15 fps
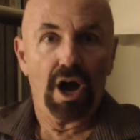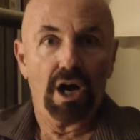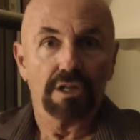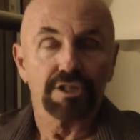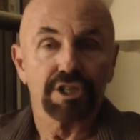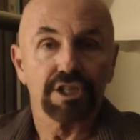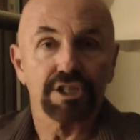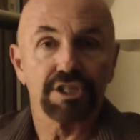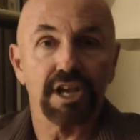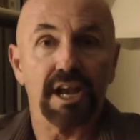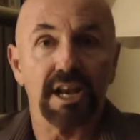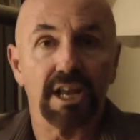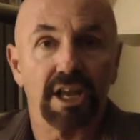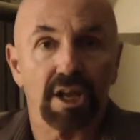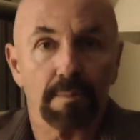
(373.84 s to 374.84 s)

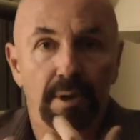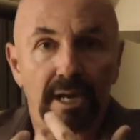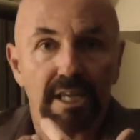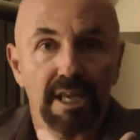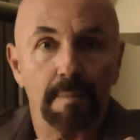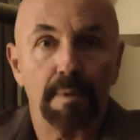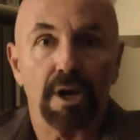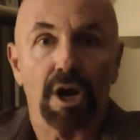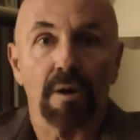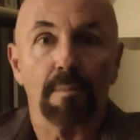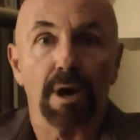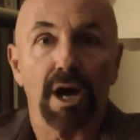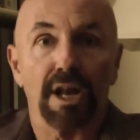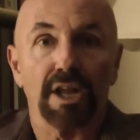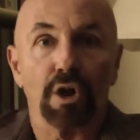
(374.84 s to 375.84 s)
sustaining it by keeping our
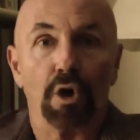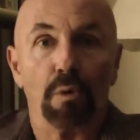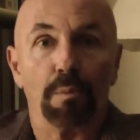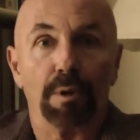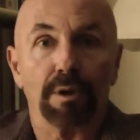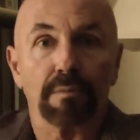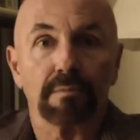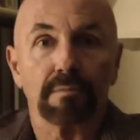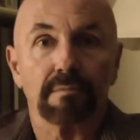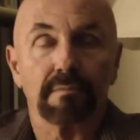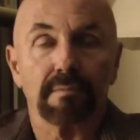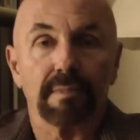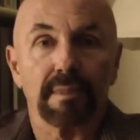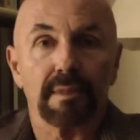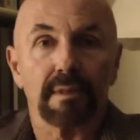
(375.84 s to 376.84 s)
body open.
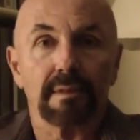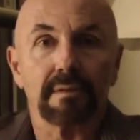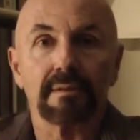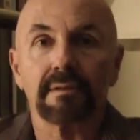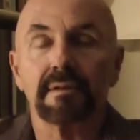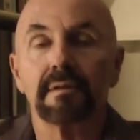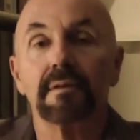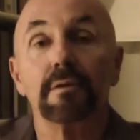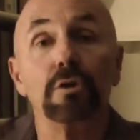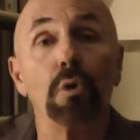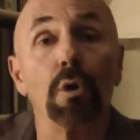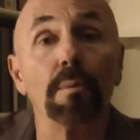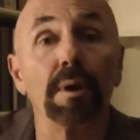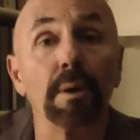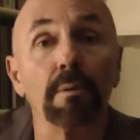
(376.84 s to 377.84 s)

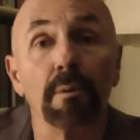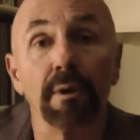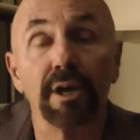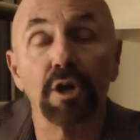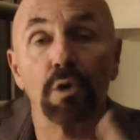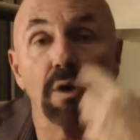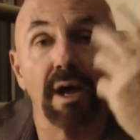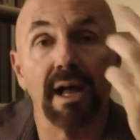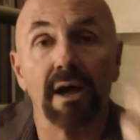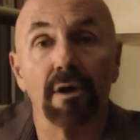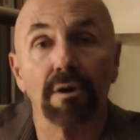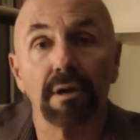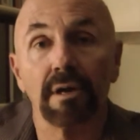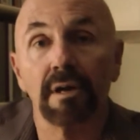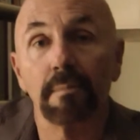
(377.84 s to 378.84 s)
Normally when we cry
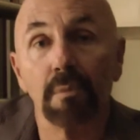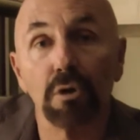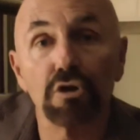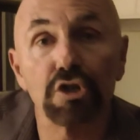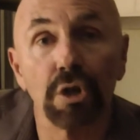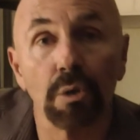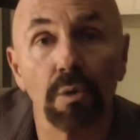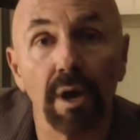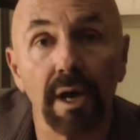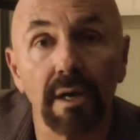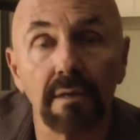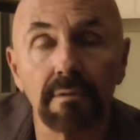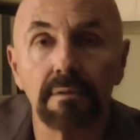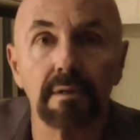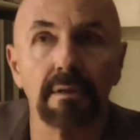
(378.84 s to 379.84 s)
out in an emotional
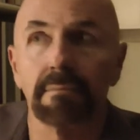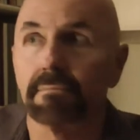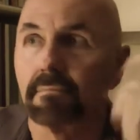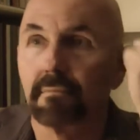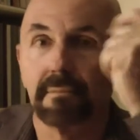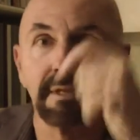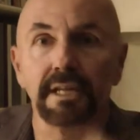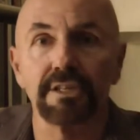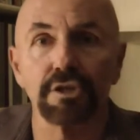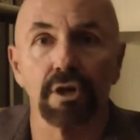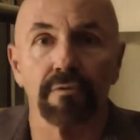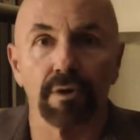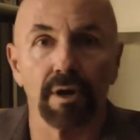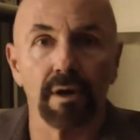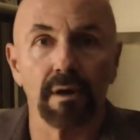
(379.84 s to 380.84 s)
way, it's
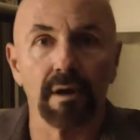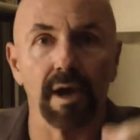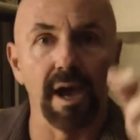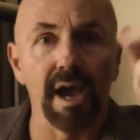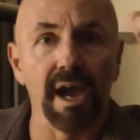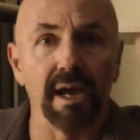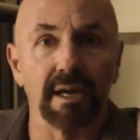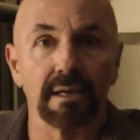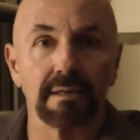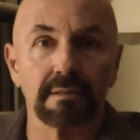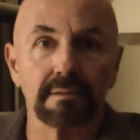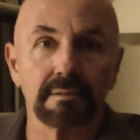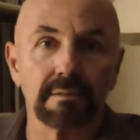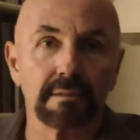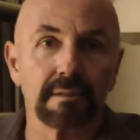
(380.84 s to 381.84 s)
over. Hey!
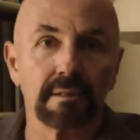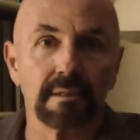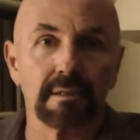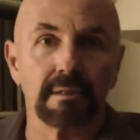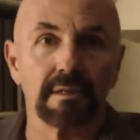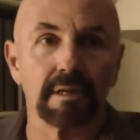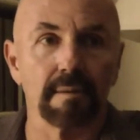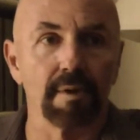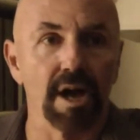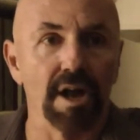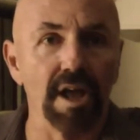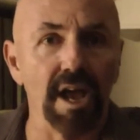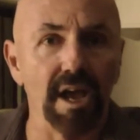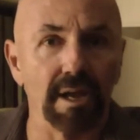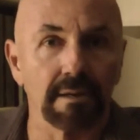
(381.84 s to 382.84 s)
Come on
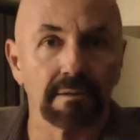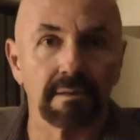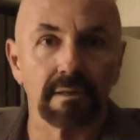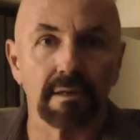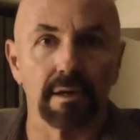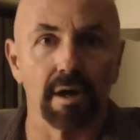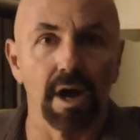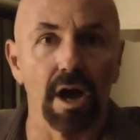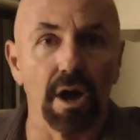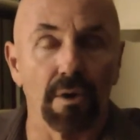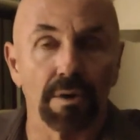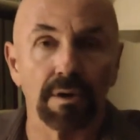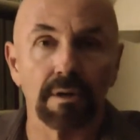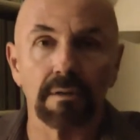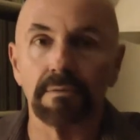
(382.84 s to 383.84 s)
in!
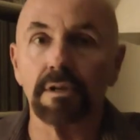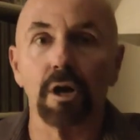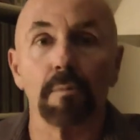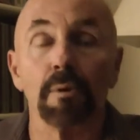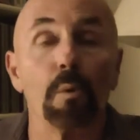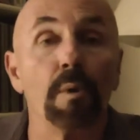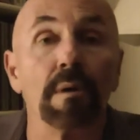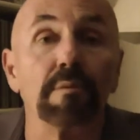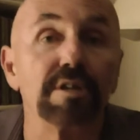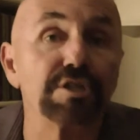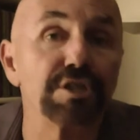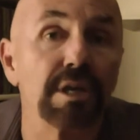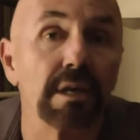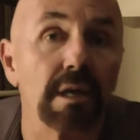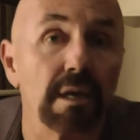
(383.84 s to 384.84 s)
Oh! No, but when we're
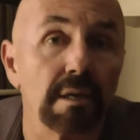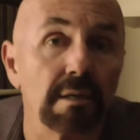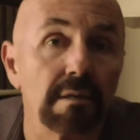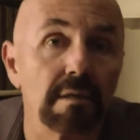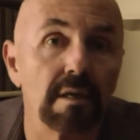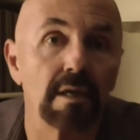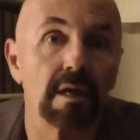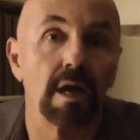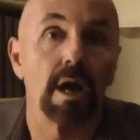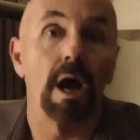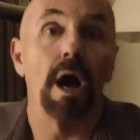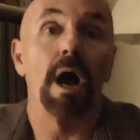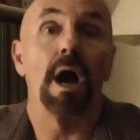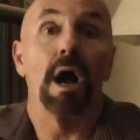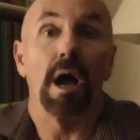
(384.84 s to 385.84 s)
singing
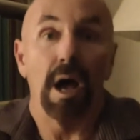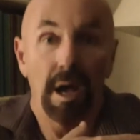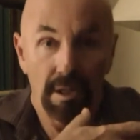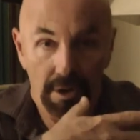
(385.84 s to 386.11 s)
a